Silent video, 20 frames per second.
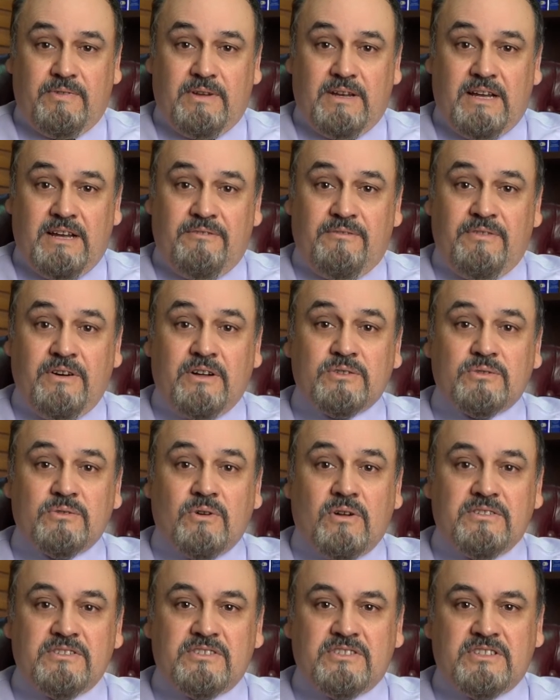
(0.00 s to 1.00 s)
I felt
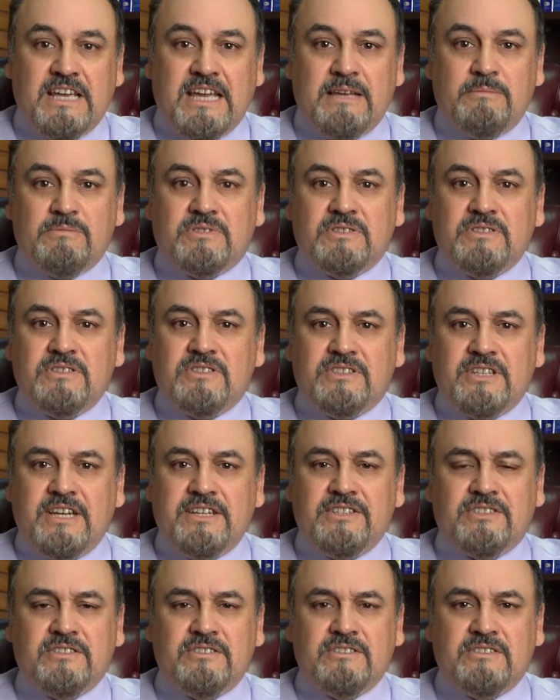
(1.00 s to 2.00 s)
all the same
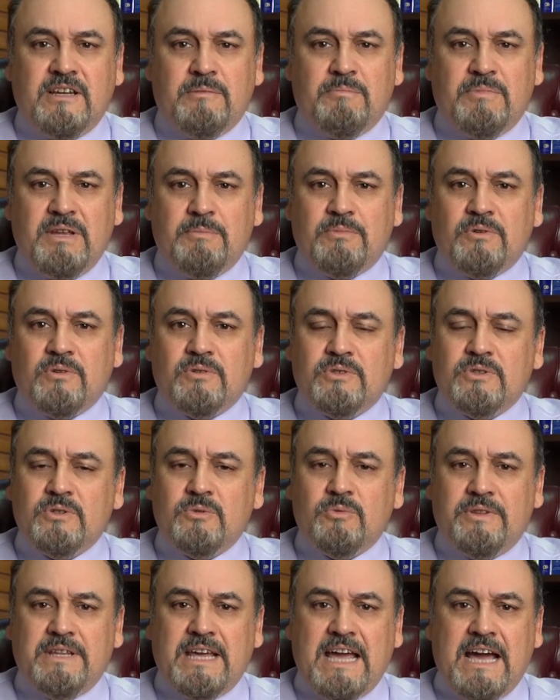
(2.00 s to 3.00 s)
sensations that people do
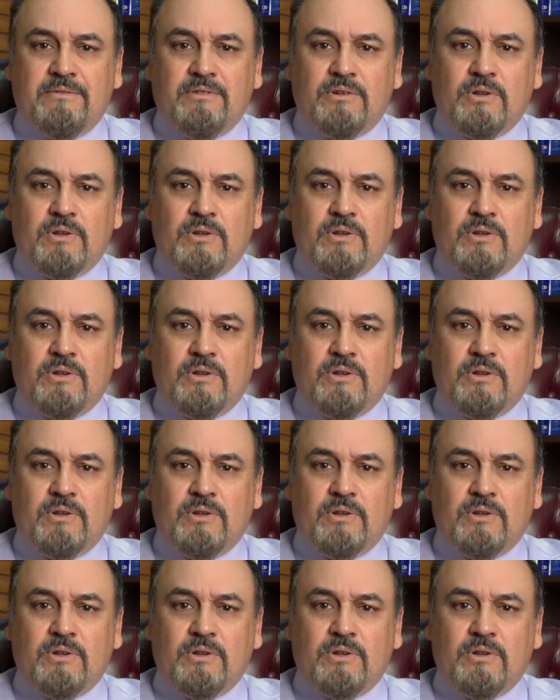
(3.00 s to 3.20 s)
when they have a